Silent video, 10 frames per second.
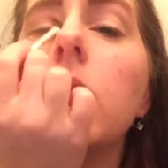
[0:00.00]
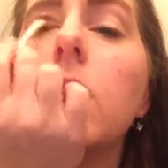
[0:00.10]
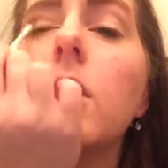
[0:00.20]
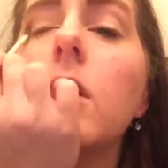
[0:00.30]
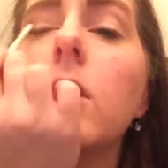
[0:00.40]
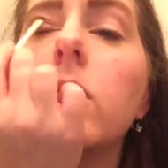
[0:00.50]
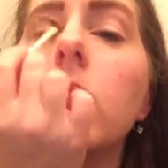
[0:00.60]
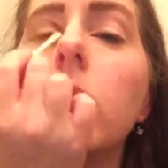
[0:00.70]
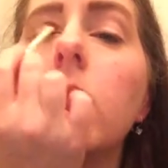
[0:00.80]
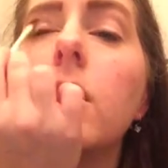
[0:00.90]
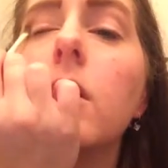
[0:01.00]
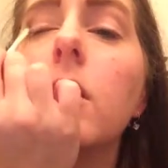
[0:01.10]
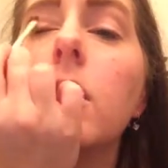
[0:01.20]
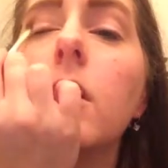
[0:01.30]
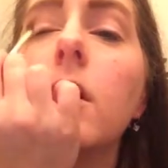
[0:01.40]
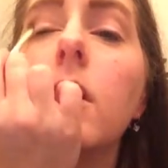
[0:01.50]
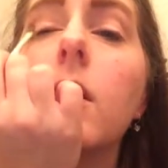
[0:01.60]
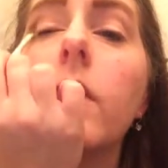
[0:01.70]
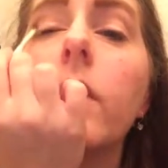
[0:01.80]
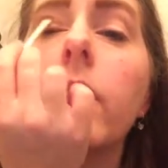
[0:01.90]
to go to work
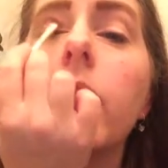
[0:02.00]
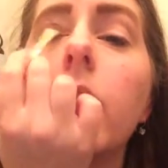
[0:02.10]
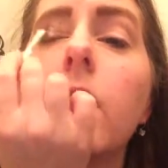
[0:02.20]
and they are